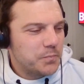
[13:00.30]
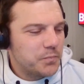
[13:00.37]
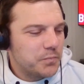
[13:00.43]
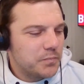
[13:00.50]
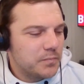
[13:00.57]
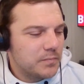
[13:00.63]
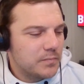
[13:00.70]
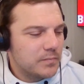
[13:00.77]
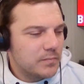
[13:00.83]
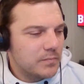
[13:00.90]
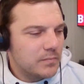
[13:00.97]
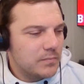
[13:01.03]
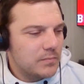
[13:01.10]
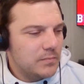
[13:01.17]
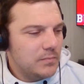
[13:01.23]

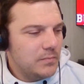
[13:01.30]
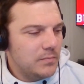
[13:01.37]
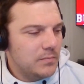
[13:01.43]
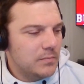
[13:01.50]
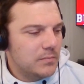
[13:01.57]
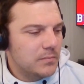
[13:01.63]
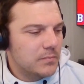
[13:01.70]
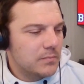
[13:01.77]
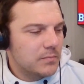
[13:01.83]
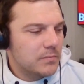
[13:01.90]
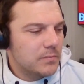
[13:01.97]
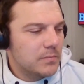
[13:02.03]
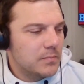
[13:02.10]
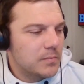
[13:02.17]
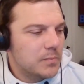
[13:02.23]

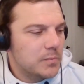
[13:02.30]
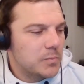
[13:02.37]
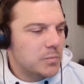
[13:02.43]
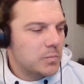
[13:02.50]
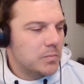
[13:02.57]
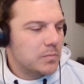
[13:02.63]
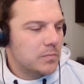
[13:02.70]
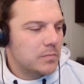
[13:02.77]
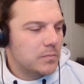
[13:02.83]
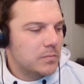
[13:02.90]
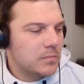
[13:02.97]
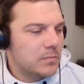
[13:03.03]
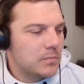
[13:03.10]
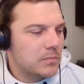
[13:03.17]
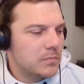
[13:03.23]

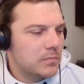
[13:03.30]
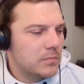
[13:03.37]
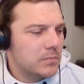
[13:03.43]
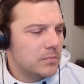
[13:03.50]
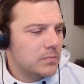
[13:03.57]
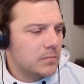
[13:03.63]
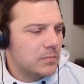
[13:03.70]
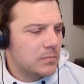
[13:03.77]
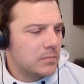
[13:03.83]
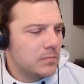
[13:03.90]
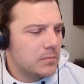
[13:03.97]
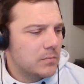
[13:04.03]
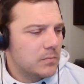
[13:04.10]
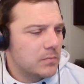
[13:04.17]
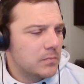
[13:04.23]

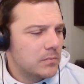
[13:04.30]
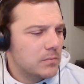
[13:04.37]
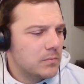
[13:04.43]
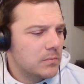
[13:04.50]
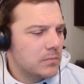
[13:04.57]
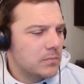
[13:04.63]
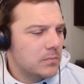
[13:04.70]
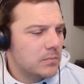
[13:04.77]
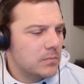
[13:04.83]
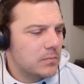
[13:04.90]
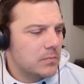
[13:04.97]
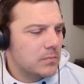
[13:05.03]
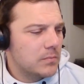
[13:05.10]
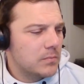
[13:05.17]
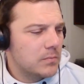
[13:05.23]

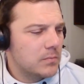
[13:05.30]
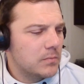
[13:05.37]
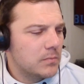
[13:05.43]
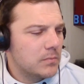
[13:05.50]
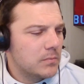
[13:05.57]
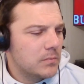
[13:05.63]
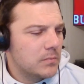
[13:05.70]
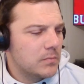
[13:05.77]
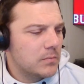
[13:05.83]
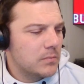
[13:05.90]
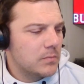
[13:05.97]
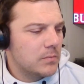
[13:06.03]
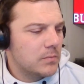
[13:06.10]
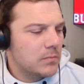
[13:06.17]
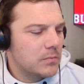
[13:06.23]

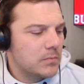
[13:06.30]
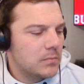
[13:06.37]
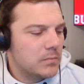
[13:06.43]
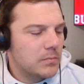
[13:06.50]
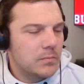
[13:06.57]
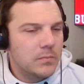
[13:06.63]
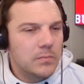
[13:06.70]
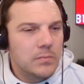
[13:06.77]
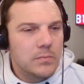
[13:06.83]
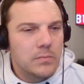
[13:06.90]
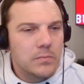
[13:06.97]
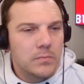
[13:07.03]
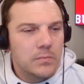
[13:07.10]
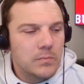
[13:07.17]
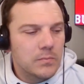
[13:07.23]

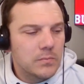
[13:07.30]
No words are spoken by the person on screen.